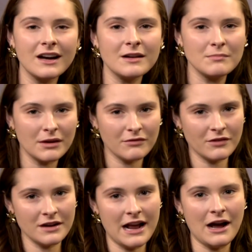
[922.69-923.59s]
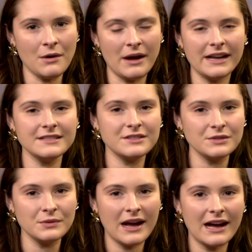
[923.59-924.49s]
but for now I
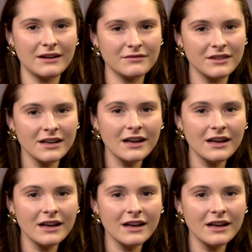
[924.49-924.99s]
do have